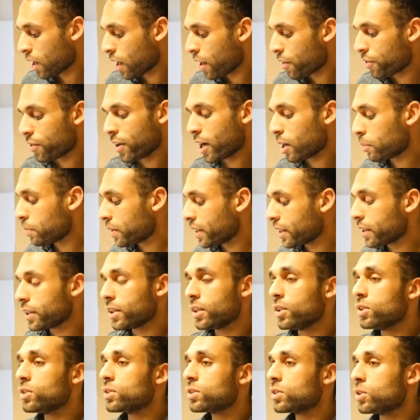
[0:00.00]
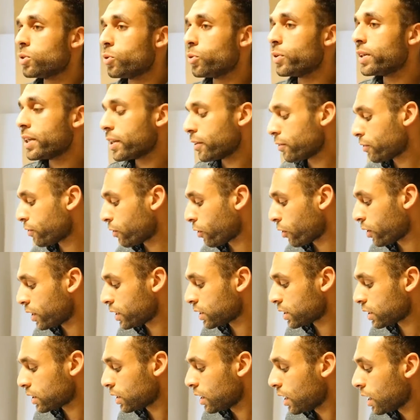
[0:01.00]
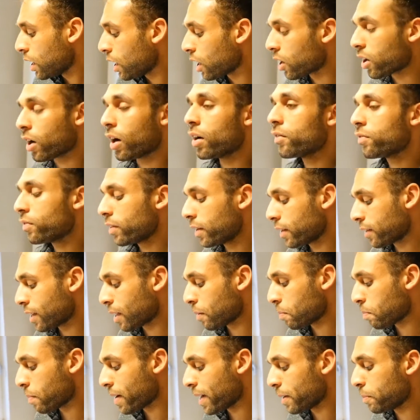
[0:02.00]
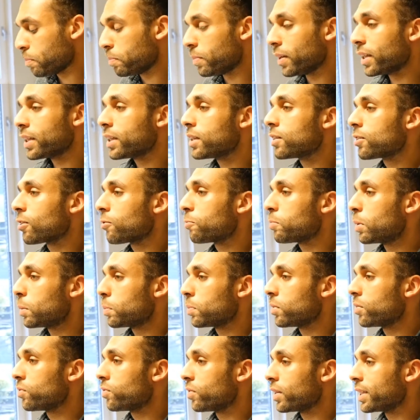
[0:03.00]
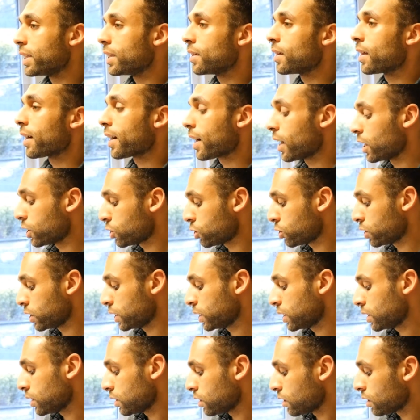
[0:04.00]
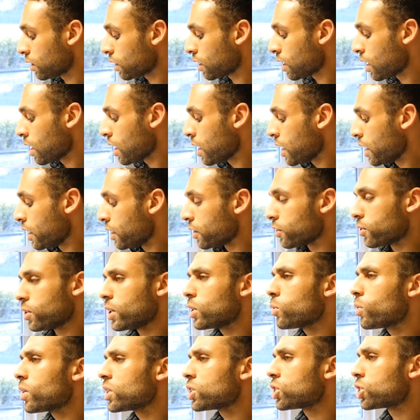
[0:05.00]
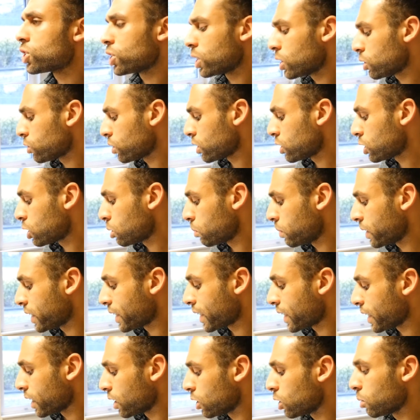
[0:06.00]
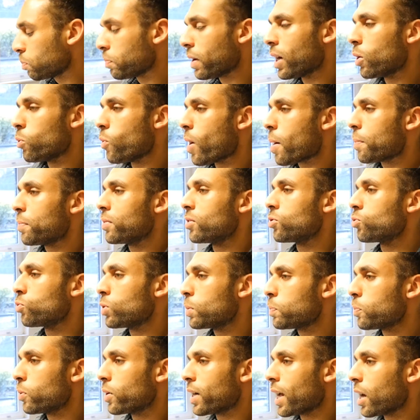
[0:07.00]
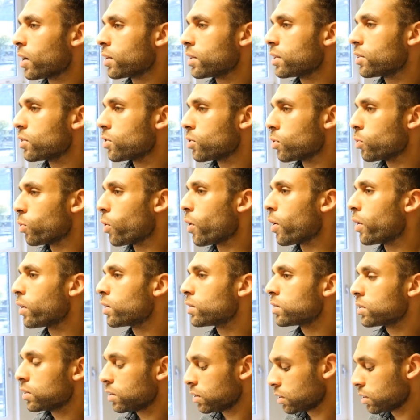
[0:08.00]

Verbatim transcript: They are being used to reinforce a conflict that made billions of people flee their countries. Do you want children to be killed by weapons we put out into the world?